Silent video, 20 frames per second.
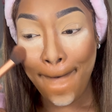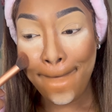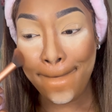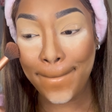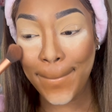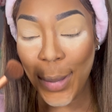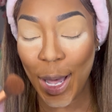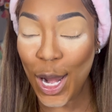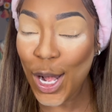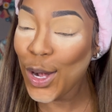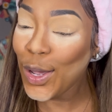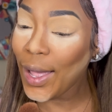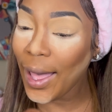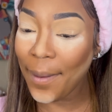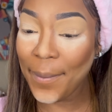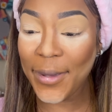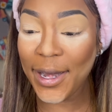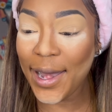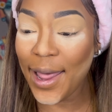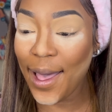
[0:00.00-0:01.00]
But look at
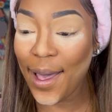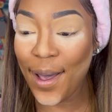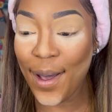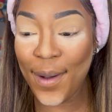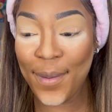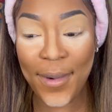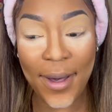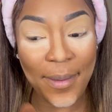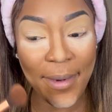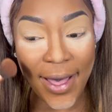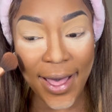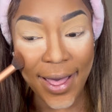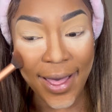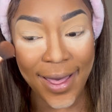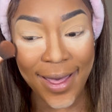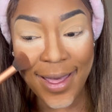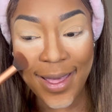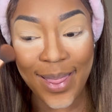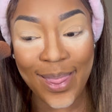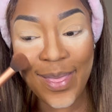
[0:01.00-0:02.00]
me now, mama.
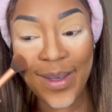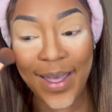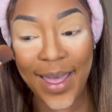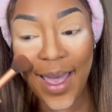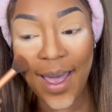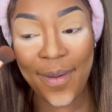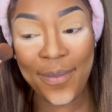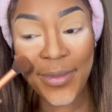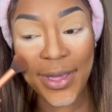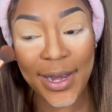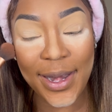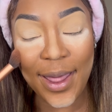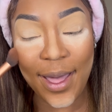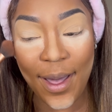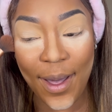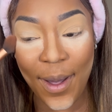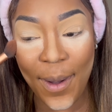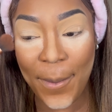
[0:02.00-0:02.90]
Look at me now.